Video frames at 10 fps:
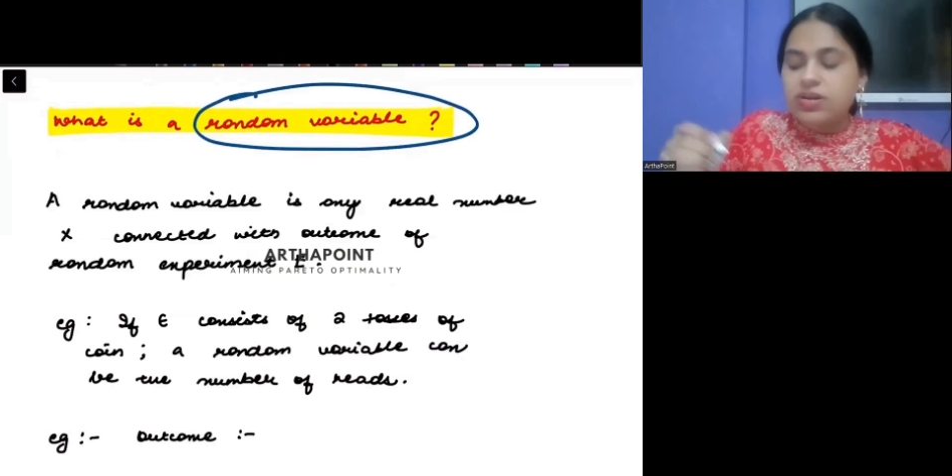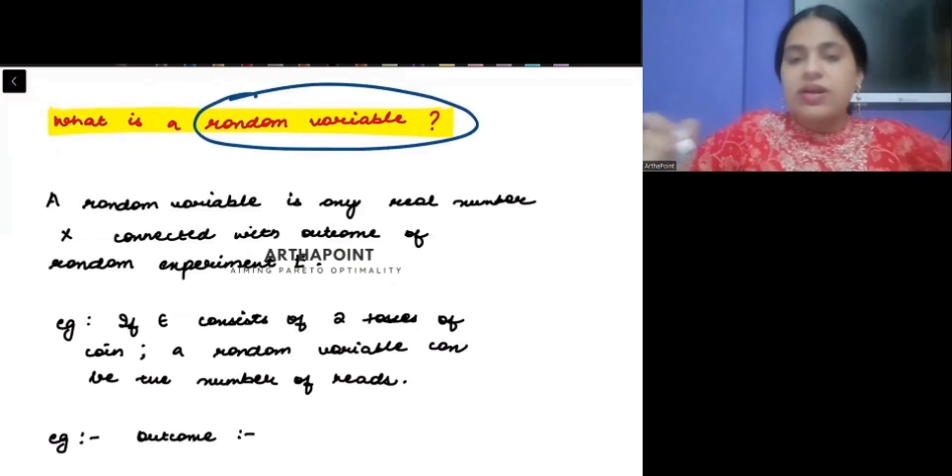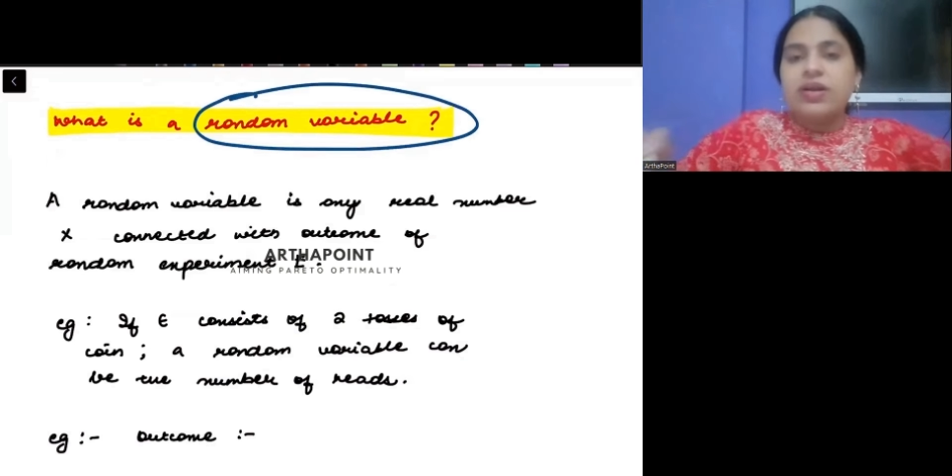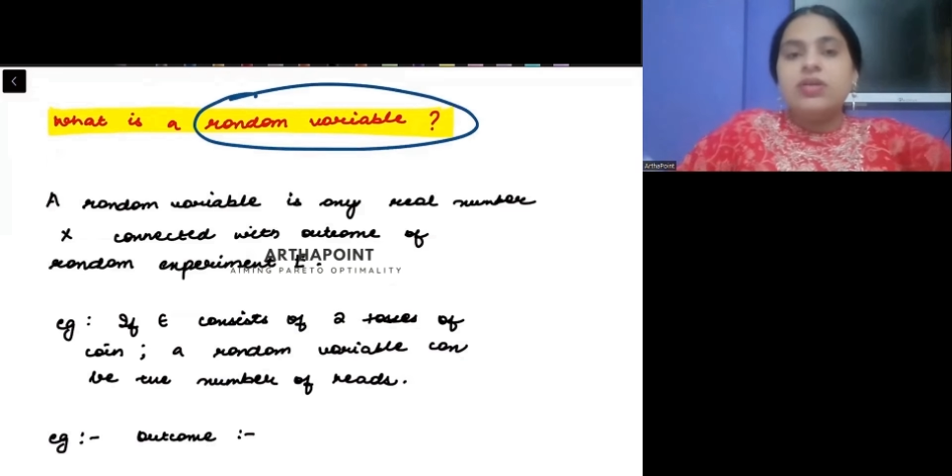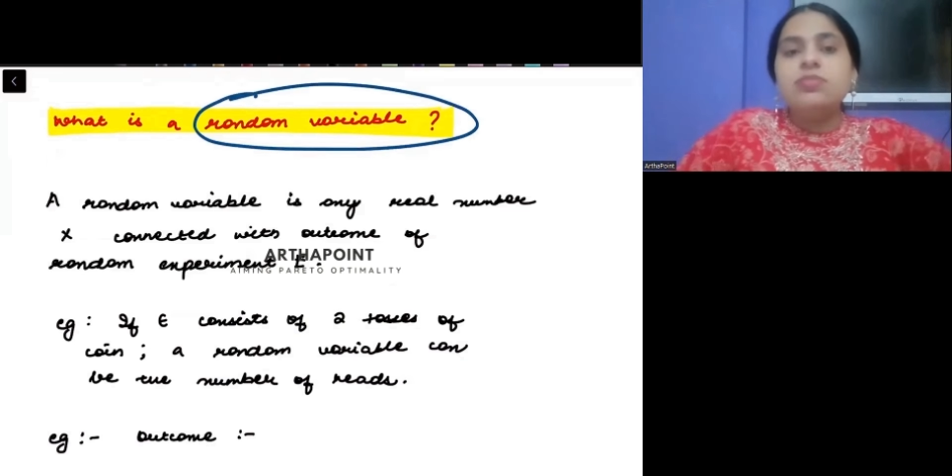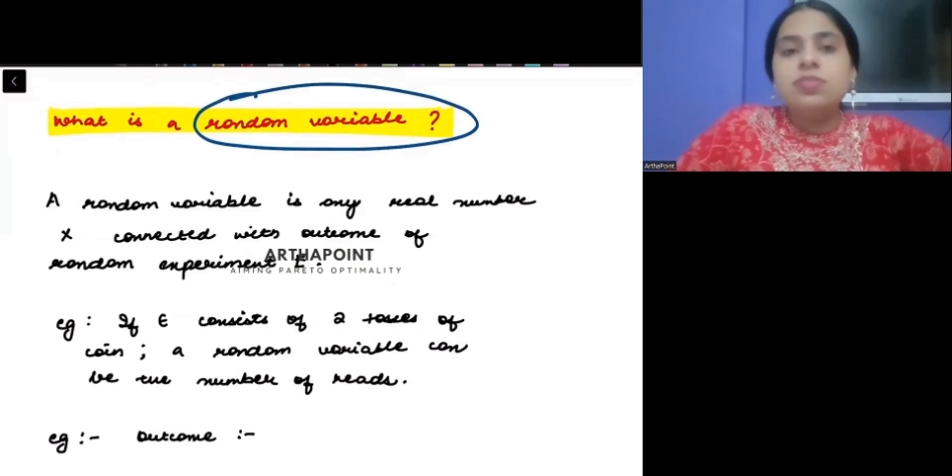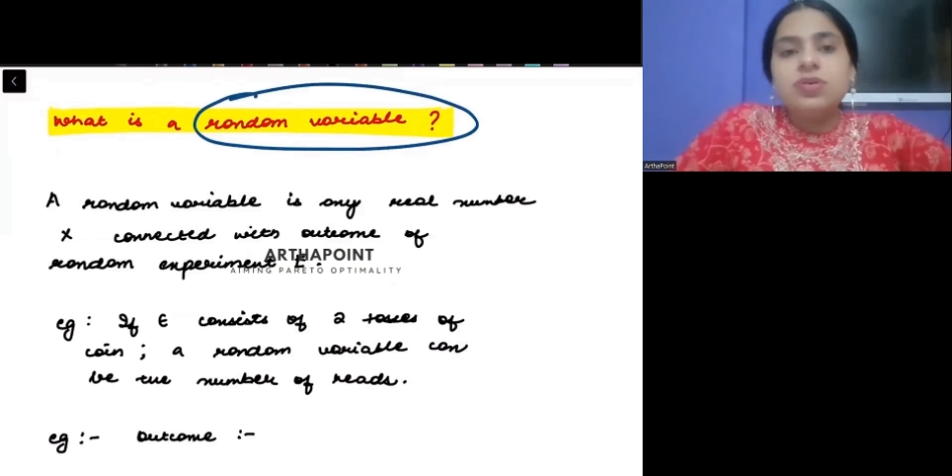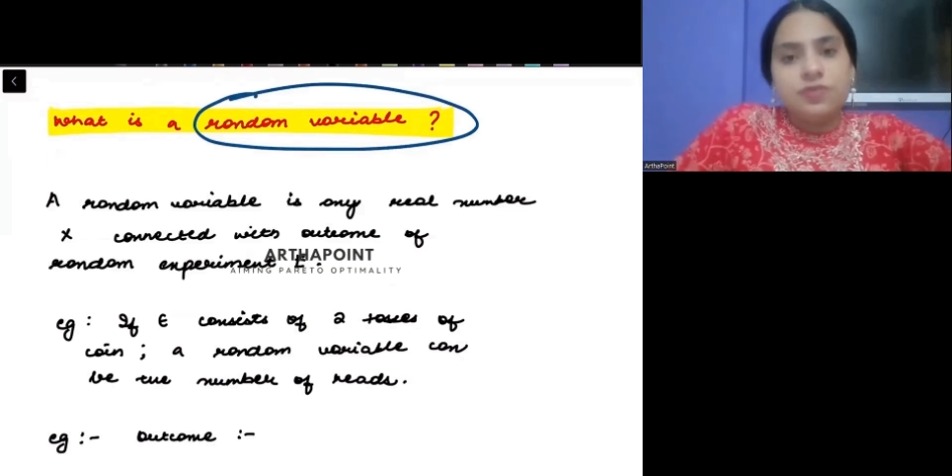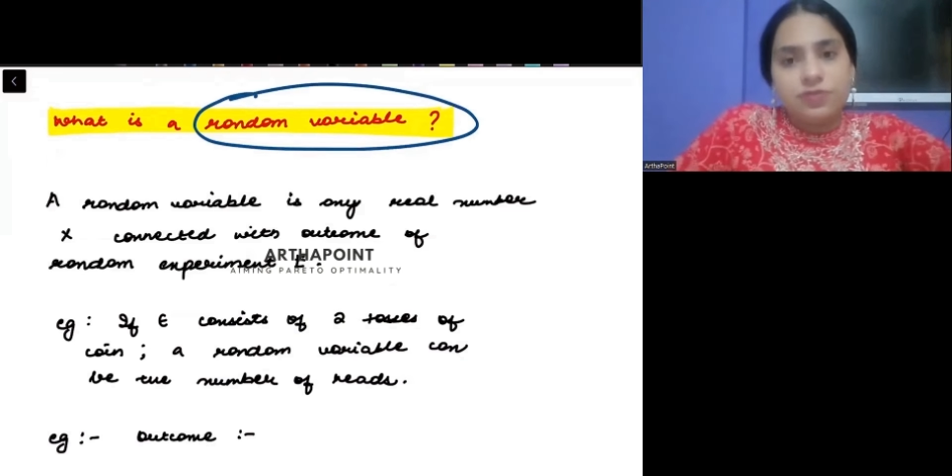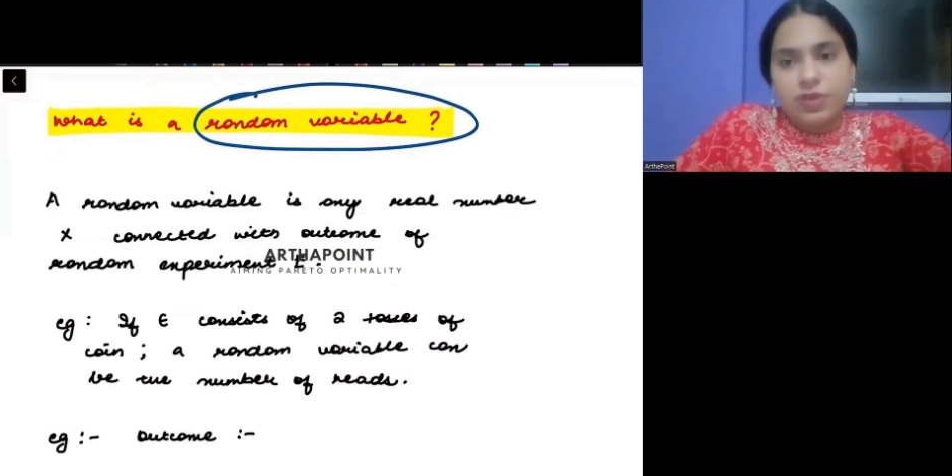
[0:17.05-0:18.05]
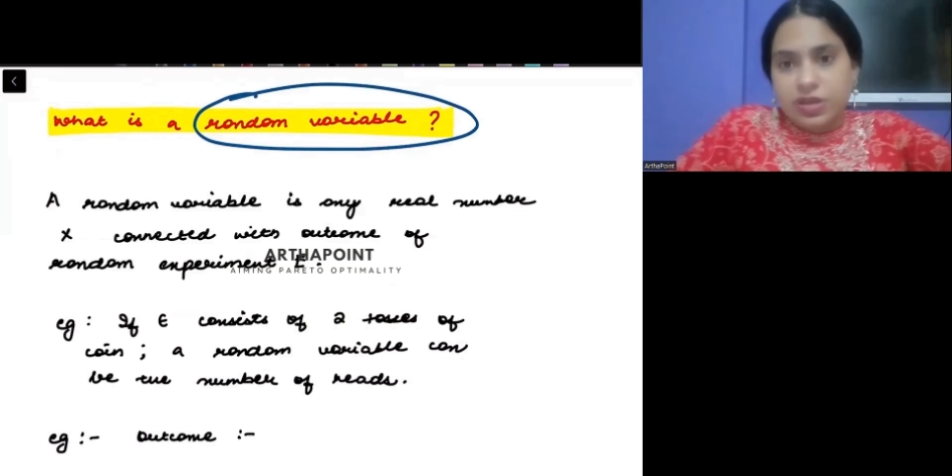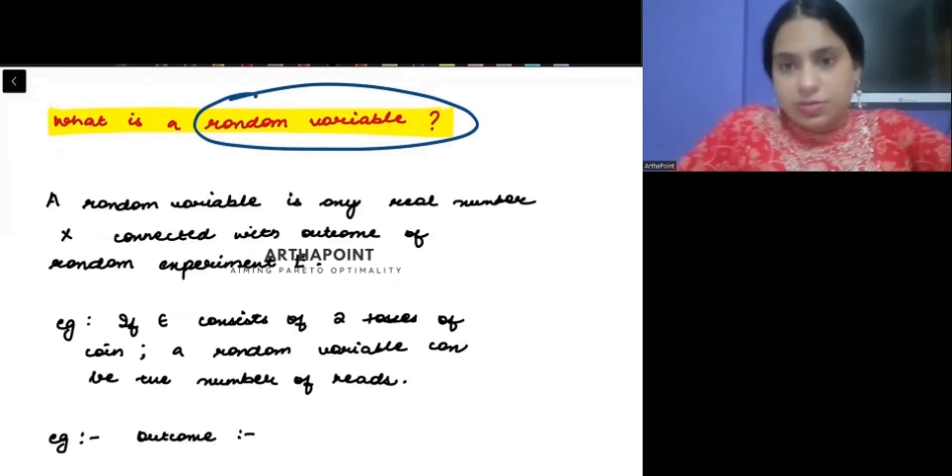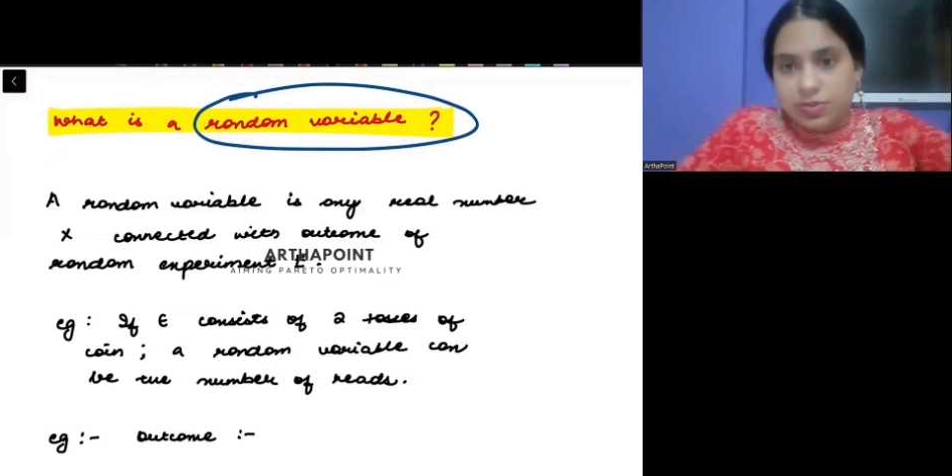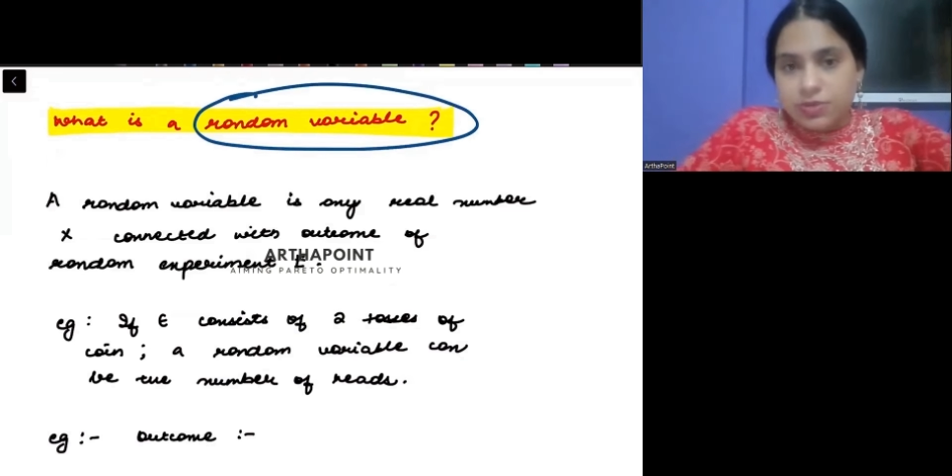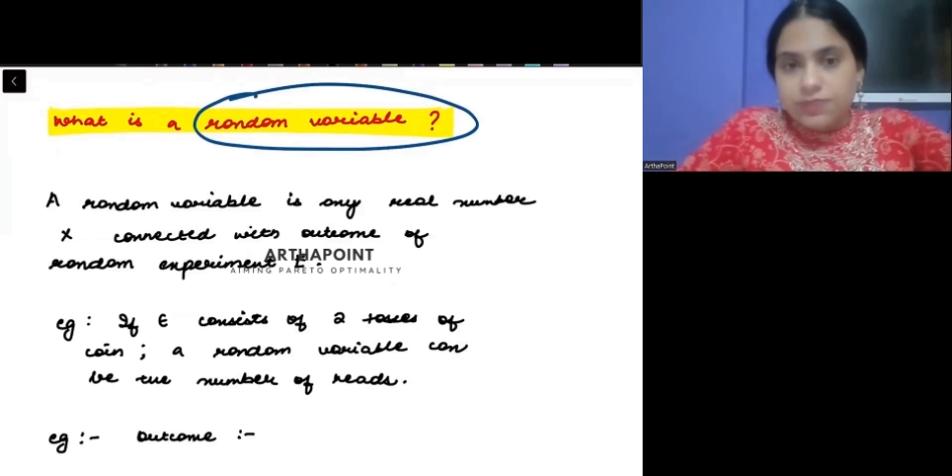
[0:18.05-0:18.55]
random
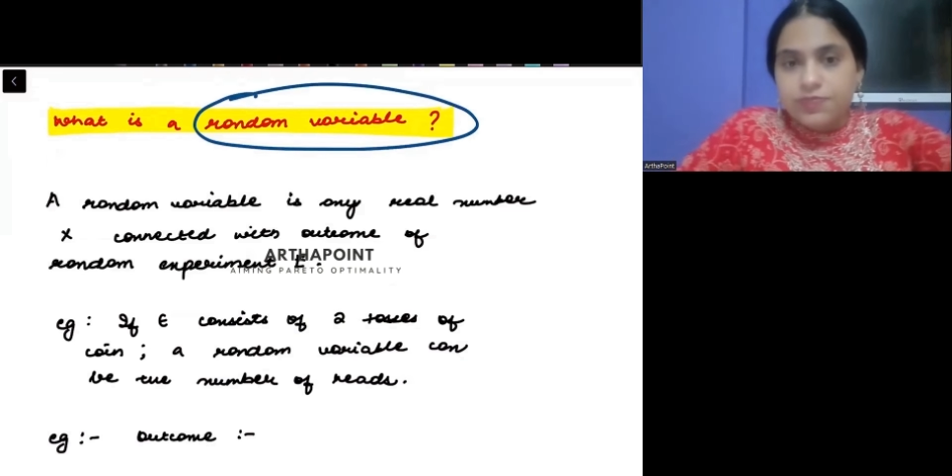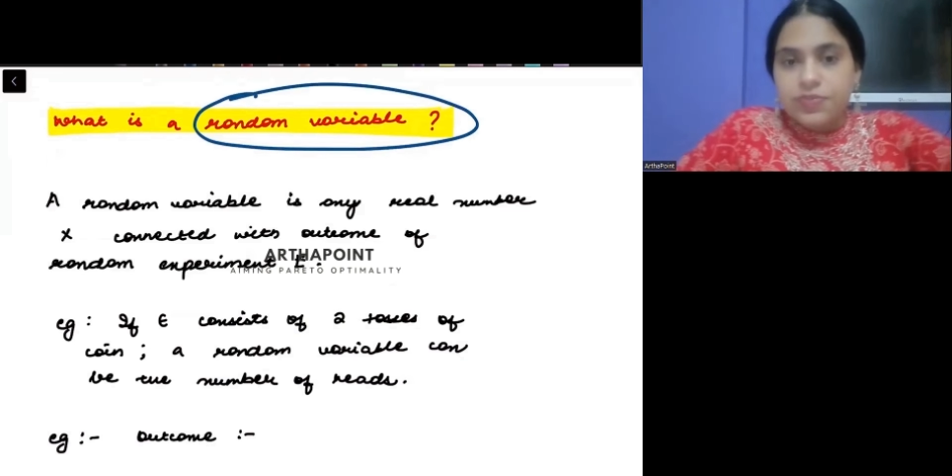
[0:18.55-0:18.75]
variable?